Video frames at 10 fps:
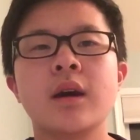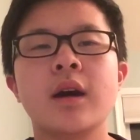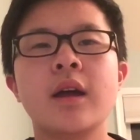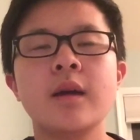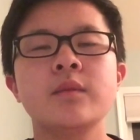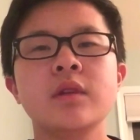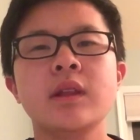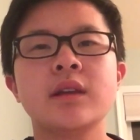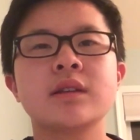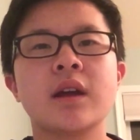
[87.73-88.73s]
I am
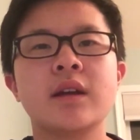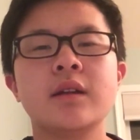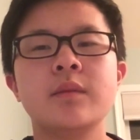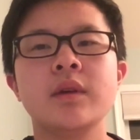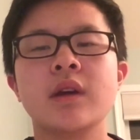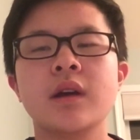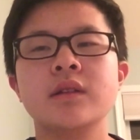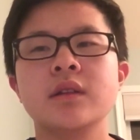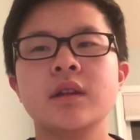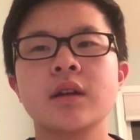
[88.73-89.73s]
really excited
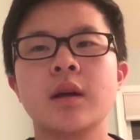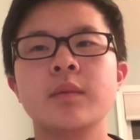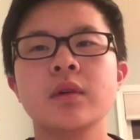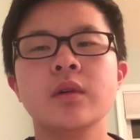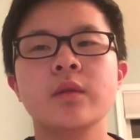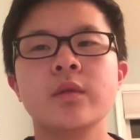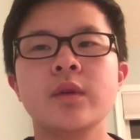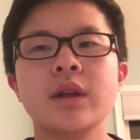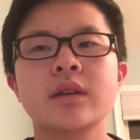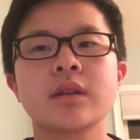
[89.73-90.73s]
because in a couple of
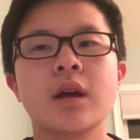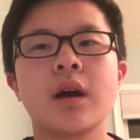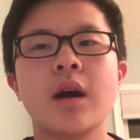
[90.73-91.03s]
weeks